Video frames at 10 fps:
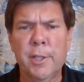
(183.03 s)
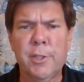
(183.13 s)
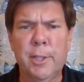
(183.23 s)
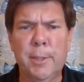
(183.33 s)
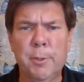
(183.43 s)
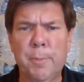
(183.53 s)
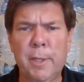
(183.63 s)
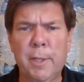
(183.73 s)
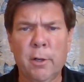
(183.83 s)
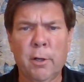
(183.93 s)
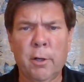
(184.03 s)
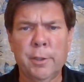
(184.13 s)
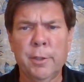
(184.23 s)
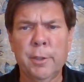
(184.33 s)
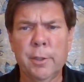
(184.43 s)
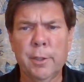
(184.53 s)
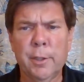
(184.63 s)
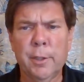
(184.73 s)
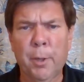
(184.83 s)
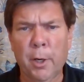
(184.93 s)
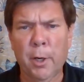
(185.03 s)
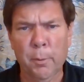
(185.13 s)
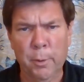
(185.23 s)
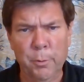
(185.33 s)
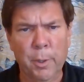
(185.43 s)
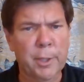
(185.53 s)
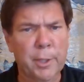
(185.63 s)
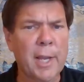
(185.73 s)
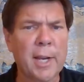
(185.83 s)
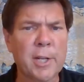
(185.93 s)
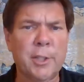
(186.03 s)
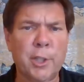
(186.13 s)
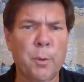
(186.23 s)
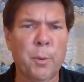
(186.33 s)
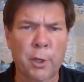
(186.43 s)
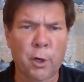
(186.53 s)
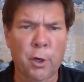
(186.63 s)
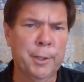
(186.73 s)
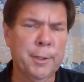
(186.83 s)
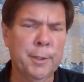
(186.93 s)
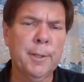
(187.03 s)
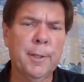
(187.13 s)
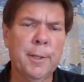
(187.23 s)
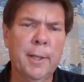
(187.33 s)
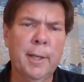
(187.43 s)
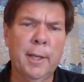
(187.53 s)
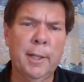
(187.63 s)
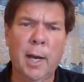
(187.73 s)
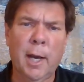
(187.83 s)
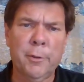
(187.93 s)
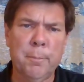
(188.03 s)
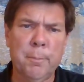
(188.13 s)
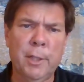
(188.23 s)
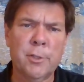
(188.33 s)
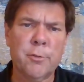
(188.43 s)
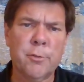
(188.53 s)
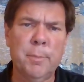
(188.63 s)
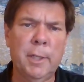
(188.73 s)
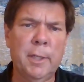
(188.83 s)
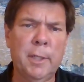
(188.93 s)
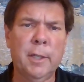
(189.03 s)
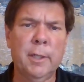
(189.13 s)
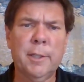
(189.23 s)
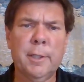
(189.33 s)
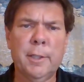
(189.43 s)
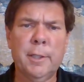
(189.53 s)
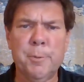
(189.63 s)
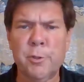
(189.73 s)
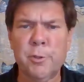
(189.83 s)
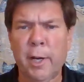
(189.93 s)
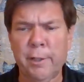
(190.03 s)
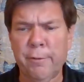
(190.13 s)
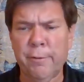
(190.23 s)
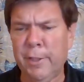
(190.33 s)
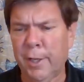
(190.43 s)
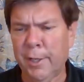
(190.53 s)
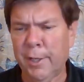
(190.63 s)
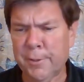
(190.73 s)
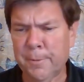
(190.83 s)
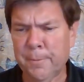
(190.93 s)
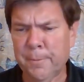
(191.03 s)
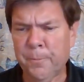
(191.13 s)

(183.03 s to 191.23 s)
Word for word: seem to be on par with what is actually going on and not what the mainstream media keeps trying to feed us.